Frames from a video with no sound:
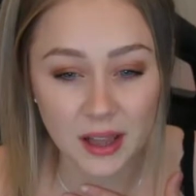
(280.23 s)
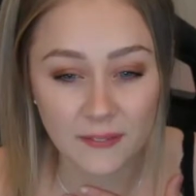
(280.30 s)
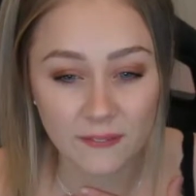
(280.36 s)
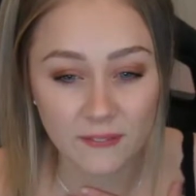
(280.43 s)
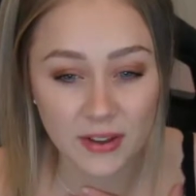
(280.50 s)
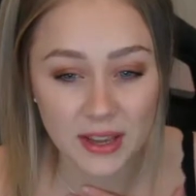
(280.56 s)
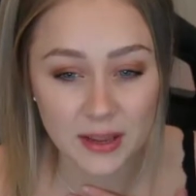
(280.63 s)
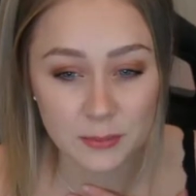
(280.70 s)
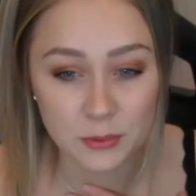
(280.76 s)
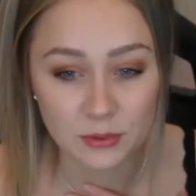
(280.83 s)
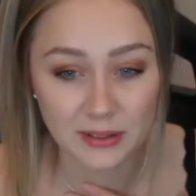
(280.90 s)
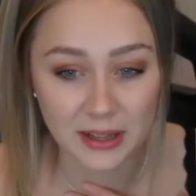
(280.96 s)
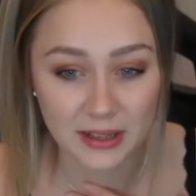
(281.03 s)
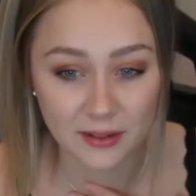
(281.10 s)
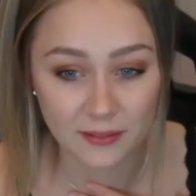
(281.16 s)
a fake
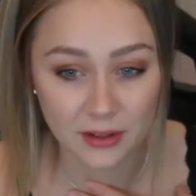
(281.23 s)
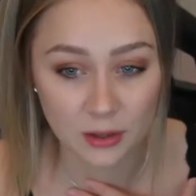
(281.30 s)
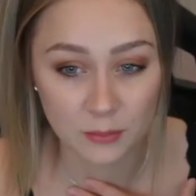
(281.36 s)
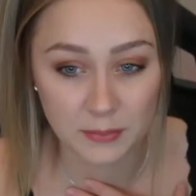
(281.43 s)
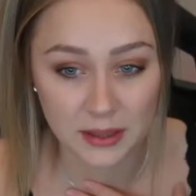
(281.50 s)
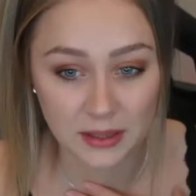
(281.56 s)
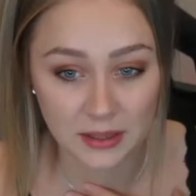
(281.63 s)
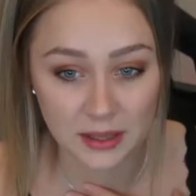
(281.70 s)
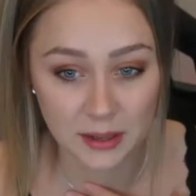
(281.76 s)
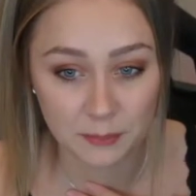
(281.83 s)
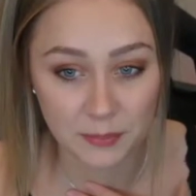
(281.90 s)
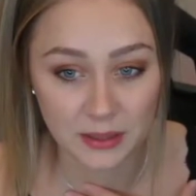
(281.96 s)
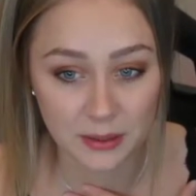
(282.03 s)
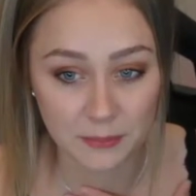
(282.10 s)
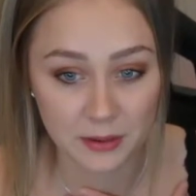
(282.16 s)
moon landing video made
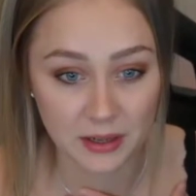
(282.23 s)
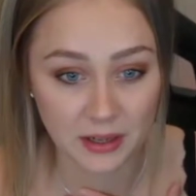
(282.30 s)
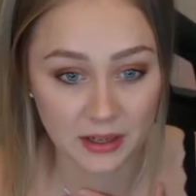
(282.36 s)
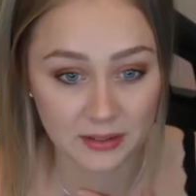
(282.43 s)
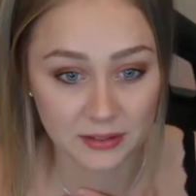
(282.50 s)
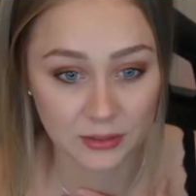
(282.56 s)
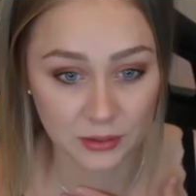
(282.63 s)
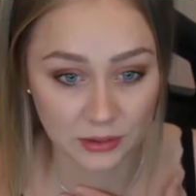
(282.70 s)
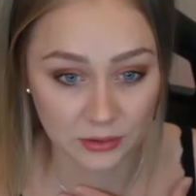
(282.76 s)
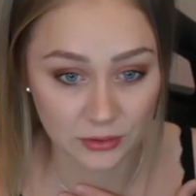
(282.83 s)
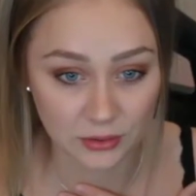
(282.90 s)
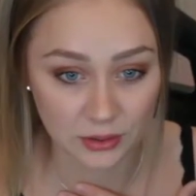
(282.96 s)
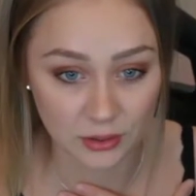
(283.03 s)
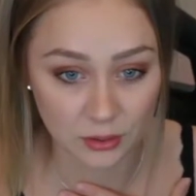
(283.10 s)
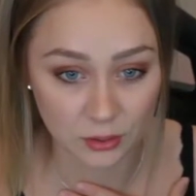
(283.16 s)
up in America studios
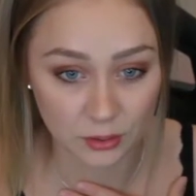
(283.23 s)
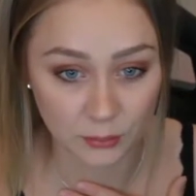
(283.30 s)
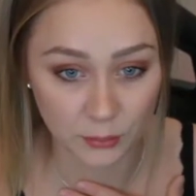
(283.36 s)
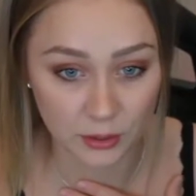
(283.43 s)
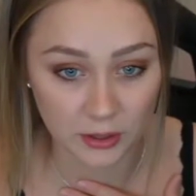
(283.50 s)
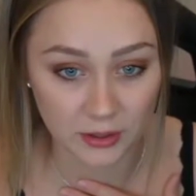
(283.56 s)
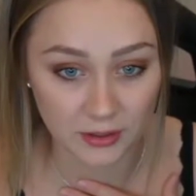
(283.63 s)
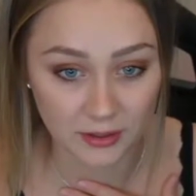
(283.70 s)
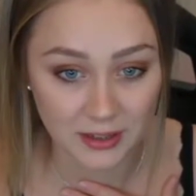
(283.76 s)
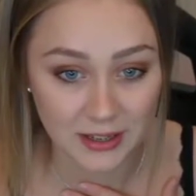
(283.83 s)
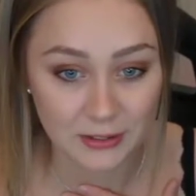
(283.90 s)
during Cold War